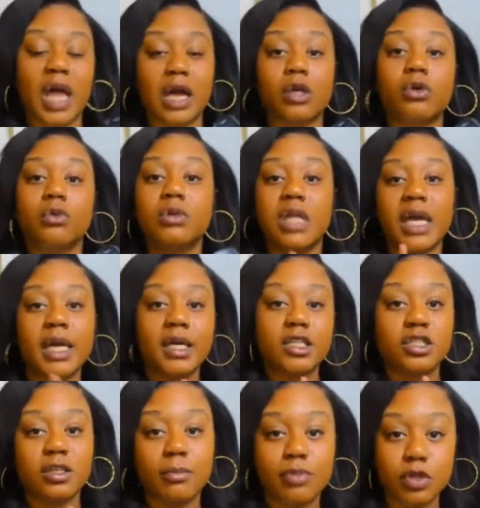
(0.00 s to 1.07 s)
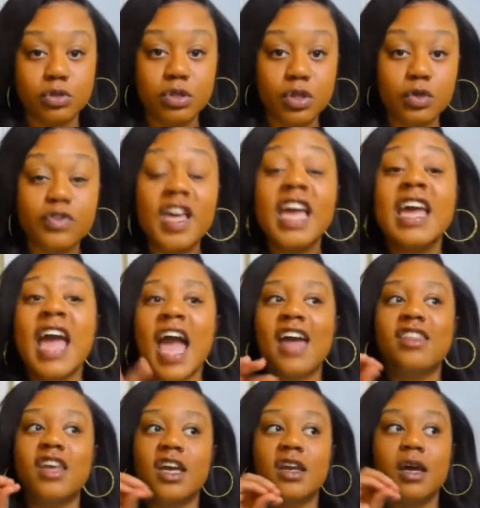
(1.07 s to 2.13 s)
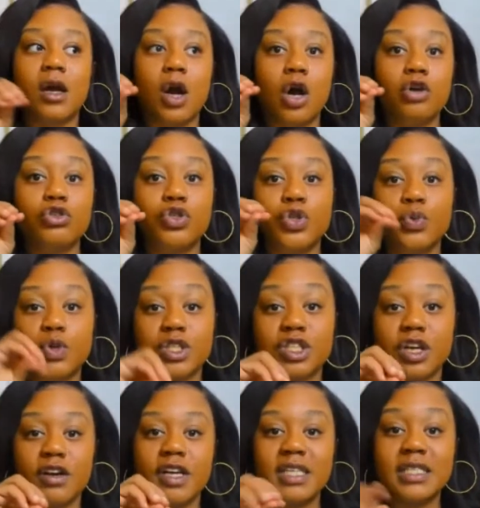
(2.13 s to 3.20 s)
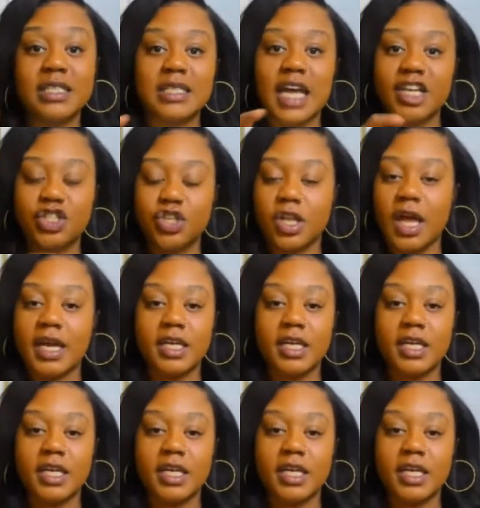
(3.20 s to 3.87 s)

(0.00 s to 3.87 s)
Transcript: Like, you link it to Bluetooth and then it goes to a certain station.